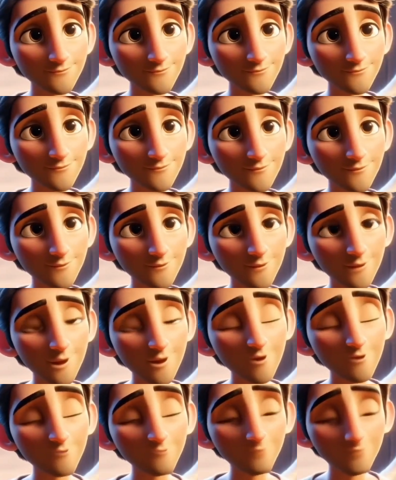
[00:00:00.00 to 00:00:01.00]
drink no
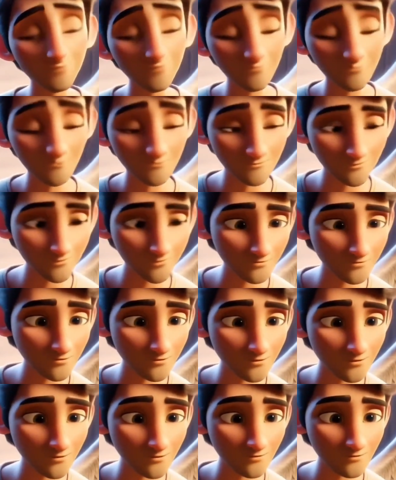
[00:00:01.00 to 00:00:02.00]
wine or other
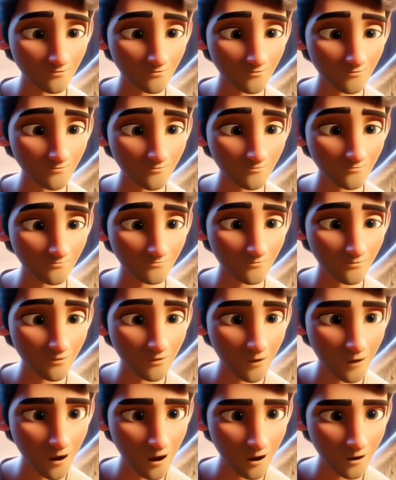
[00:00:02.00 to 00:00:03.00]
fermented drink,
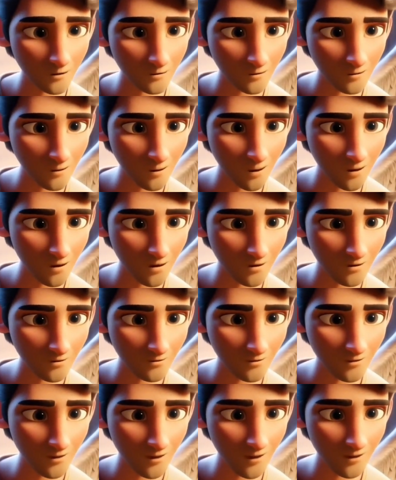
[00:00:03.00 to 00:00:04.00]
and that you do
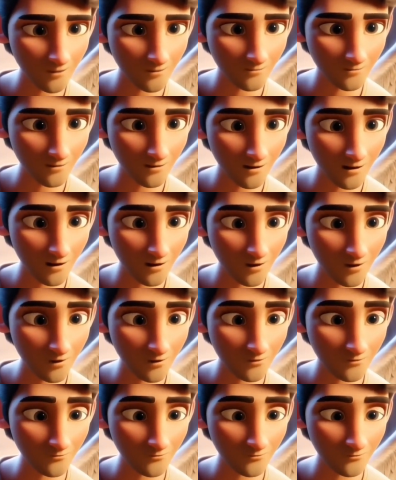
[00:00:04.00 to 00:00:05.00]
not eat
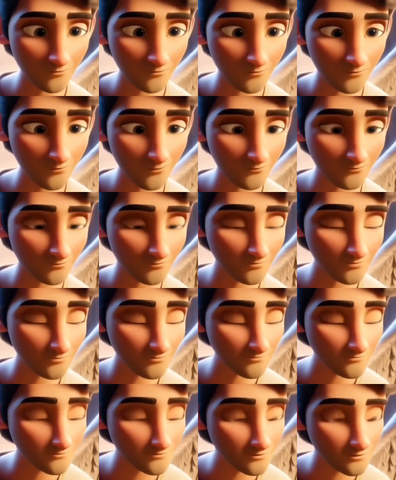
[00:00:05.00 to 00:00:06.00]
anything unclean.
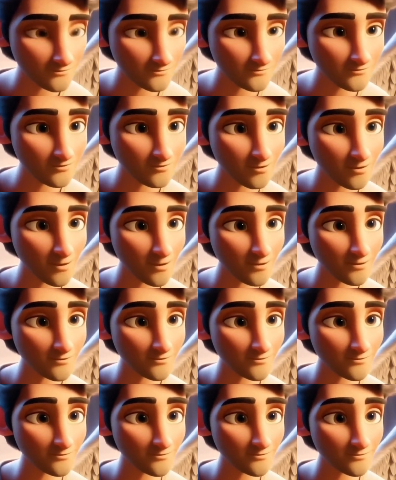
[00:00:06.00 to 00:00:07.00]
You
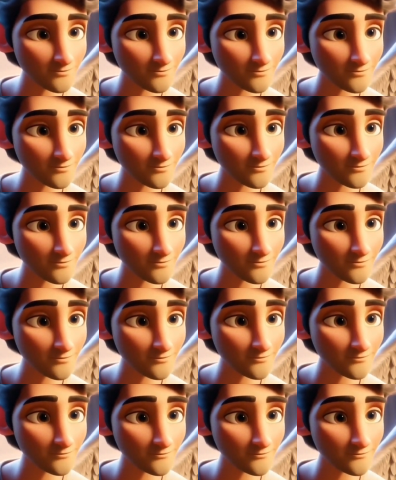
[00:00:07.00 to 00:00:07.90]
will become pregnant